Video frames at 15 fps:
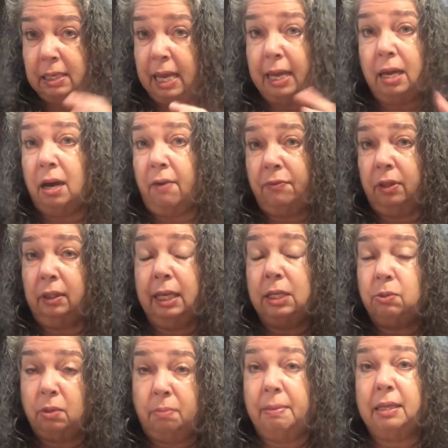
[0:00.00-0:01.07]
taking off the
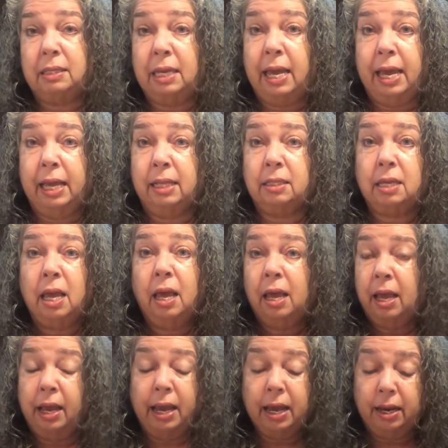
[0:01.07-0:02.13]
lids with messy hands
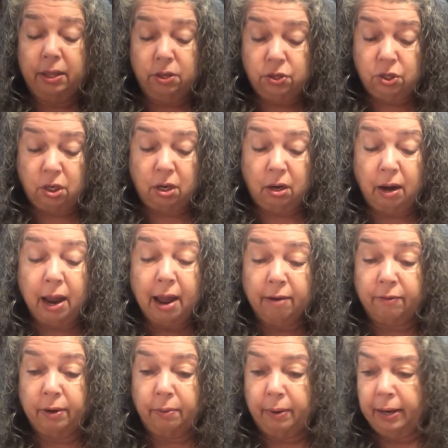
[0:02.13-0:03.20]
and getting the sugar
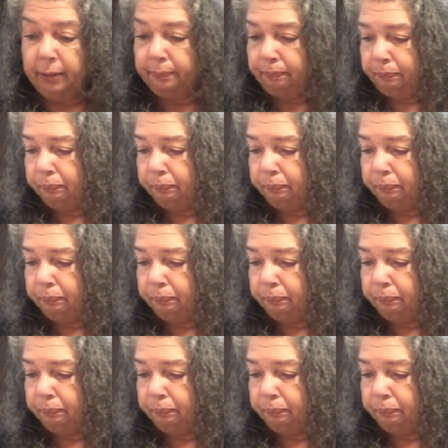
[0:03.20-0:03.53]
everywhere.